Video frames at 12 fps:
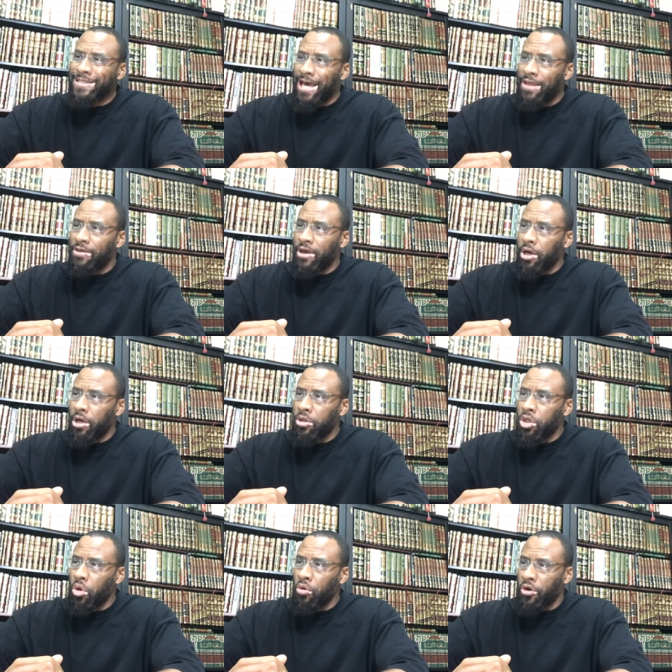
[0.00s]
is that
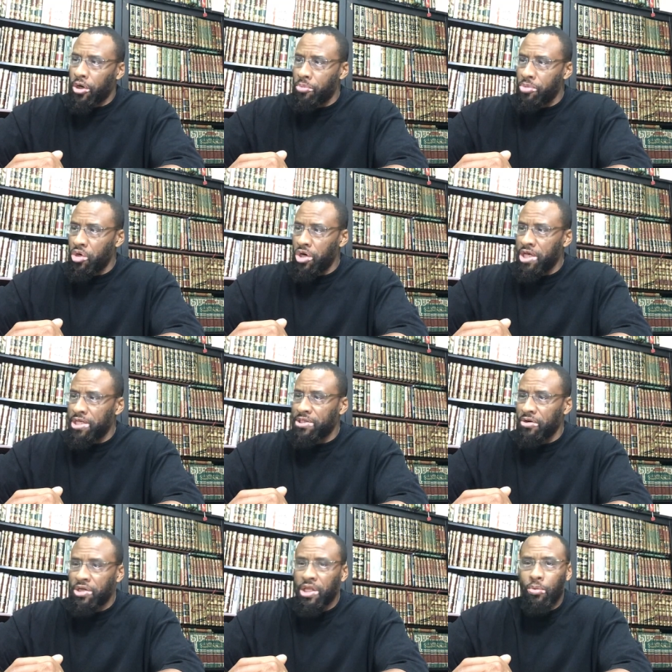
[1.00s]
they're, you know, their
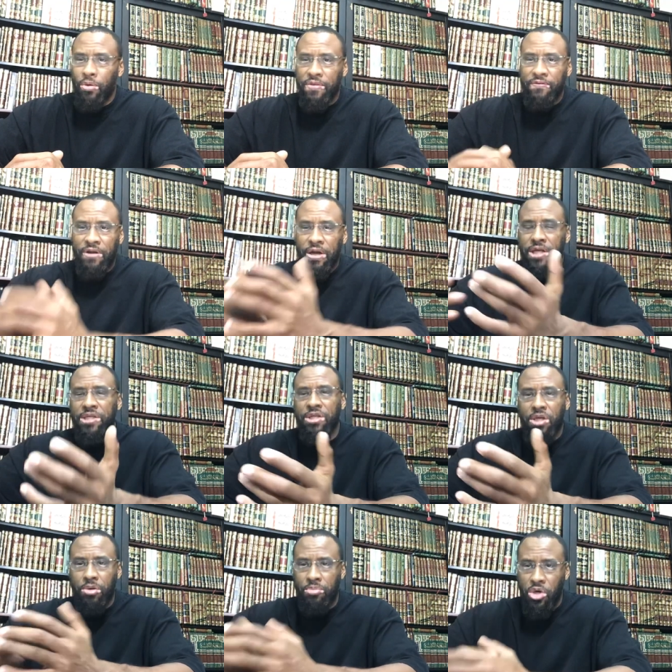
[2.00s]
communities, they're dealing with
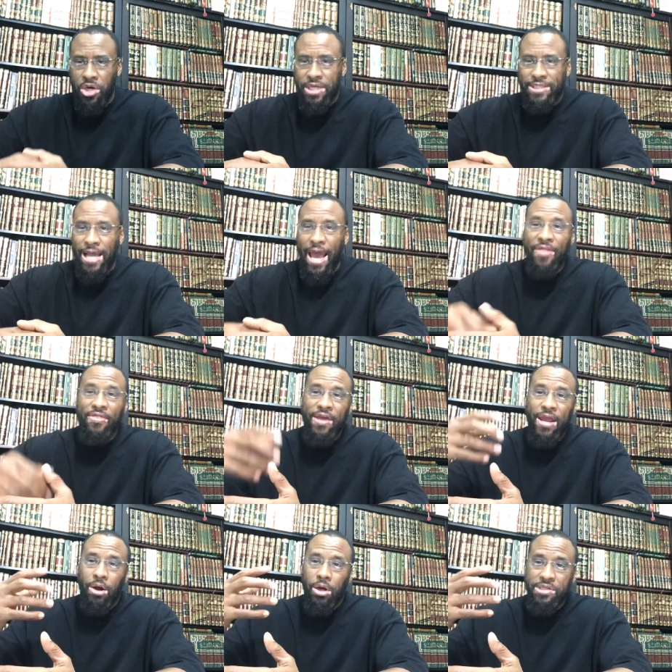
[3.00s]
various communities,
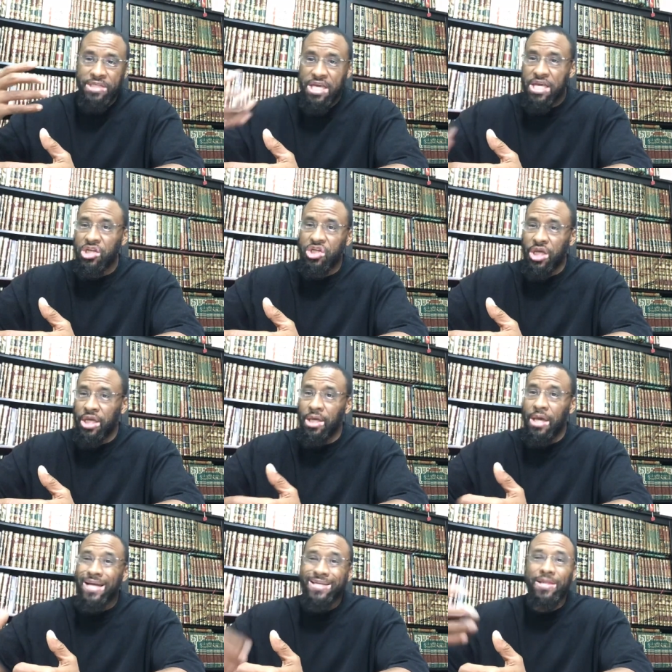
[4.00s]
and they are
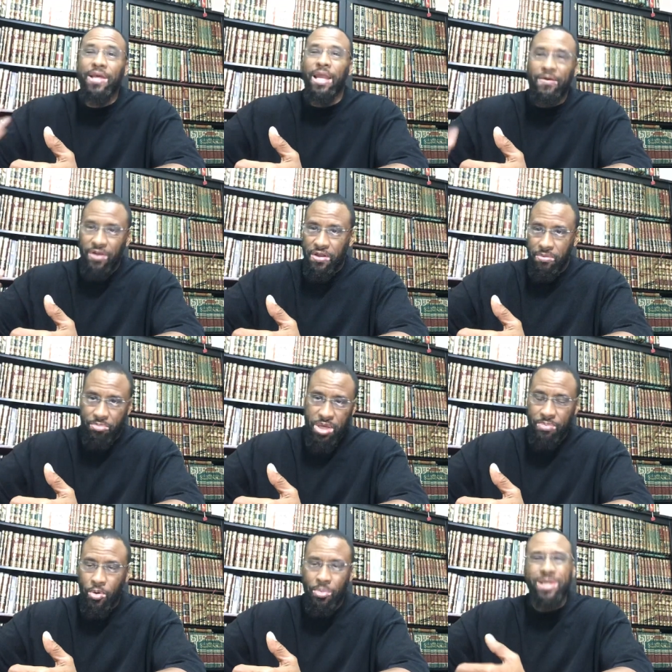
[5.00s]
teaching to the level of
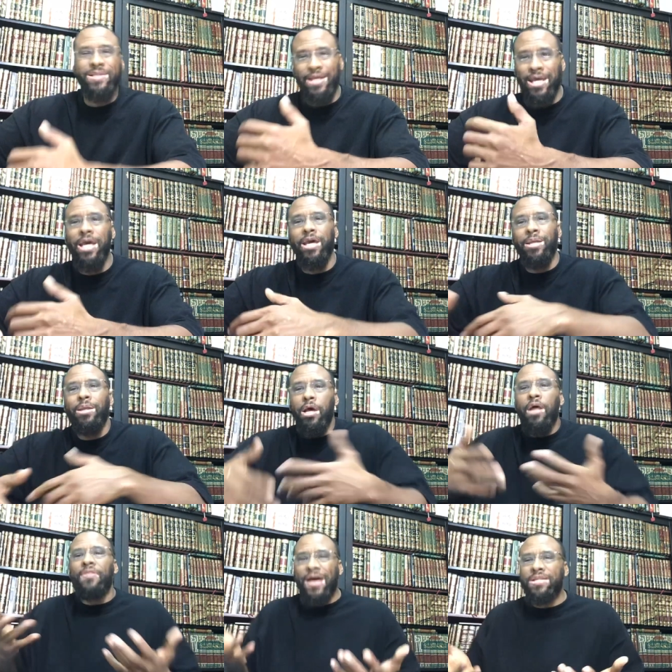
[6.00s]
the people. Because
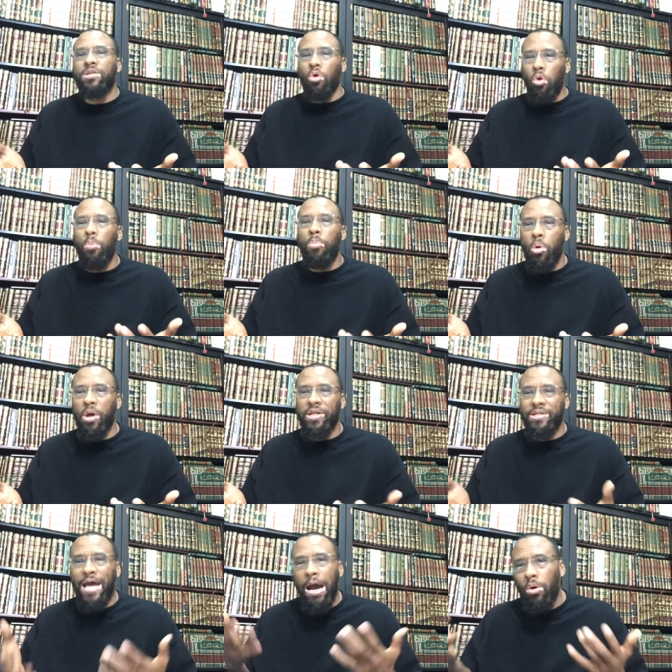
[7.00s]
again, that's the whole
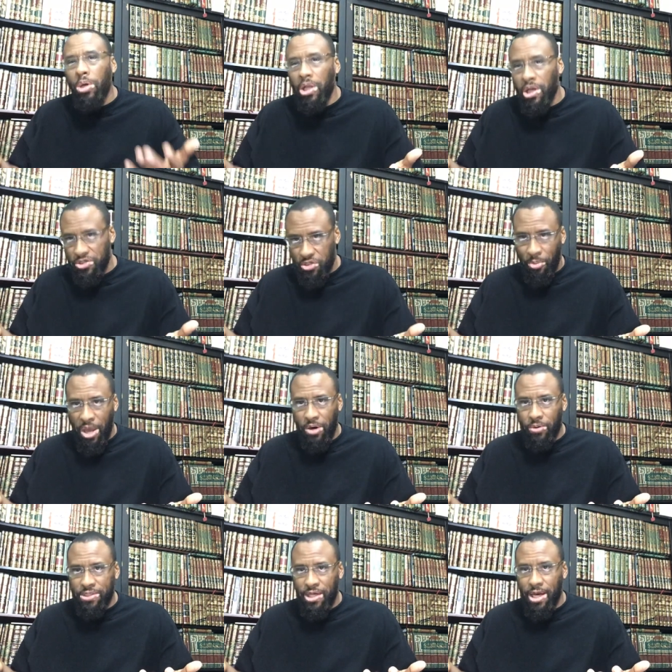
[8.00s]
point, da'wah to Allah
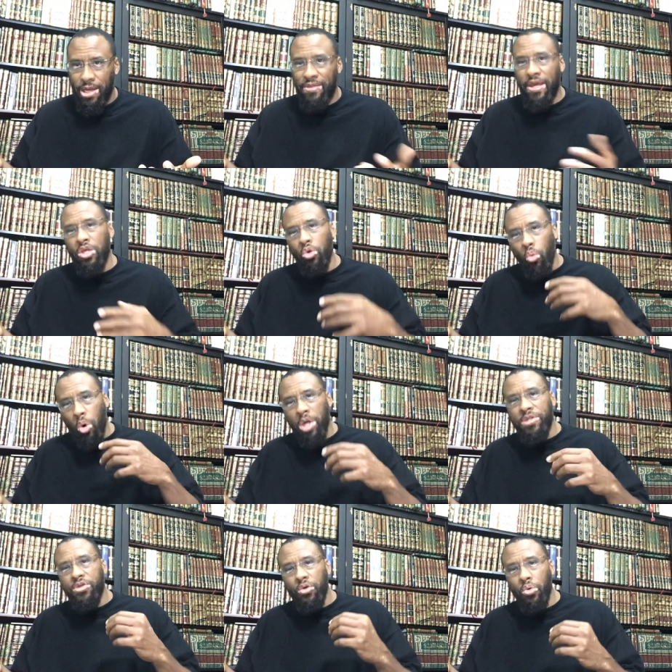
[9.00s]
subhanahu wa ta'ala, that you
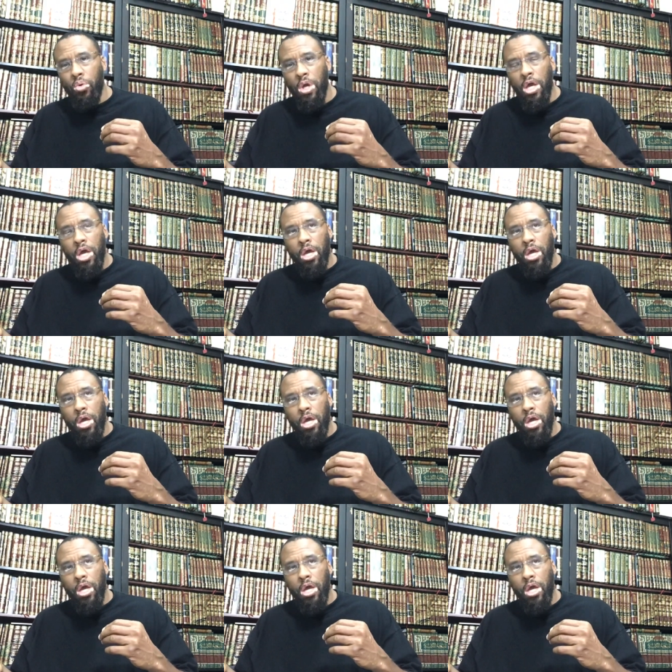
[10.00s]
want to